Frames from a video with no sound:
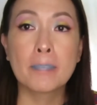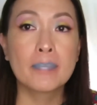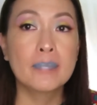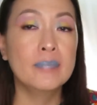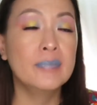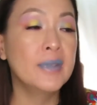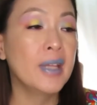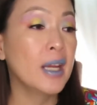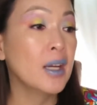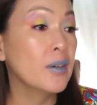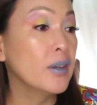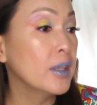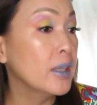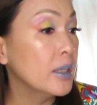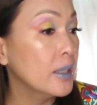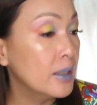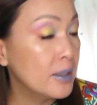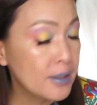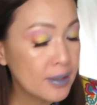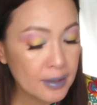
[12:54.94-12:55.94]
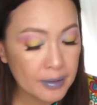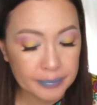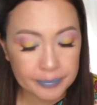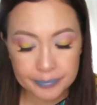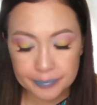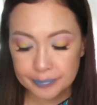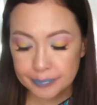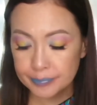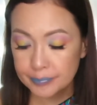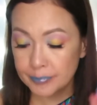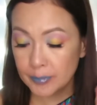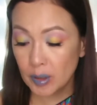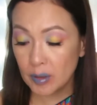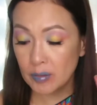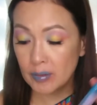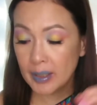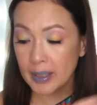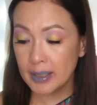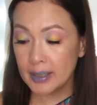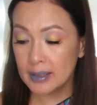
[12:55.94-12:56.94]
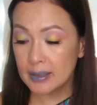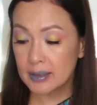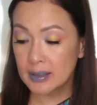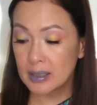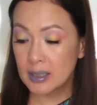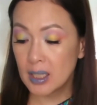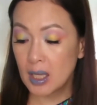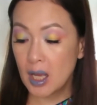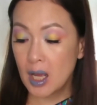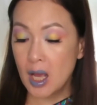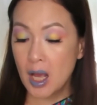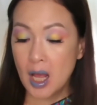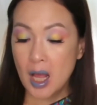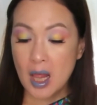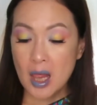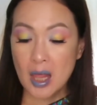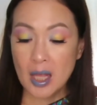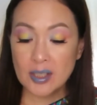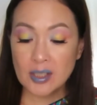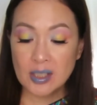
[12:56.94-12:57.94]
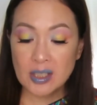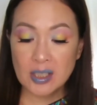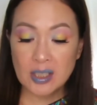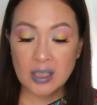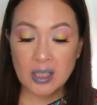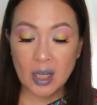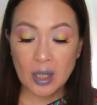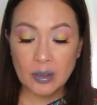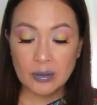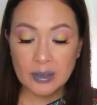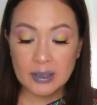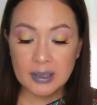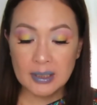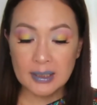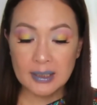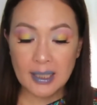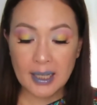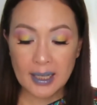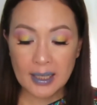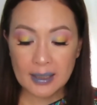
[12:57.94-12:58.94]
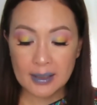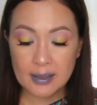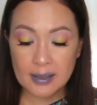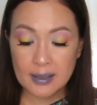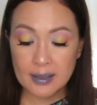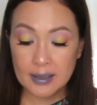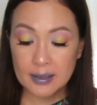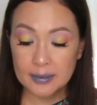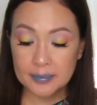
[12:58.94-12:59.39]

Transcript: There it is. All right. Let's go to the next.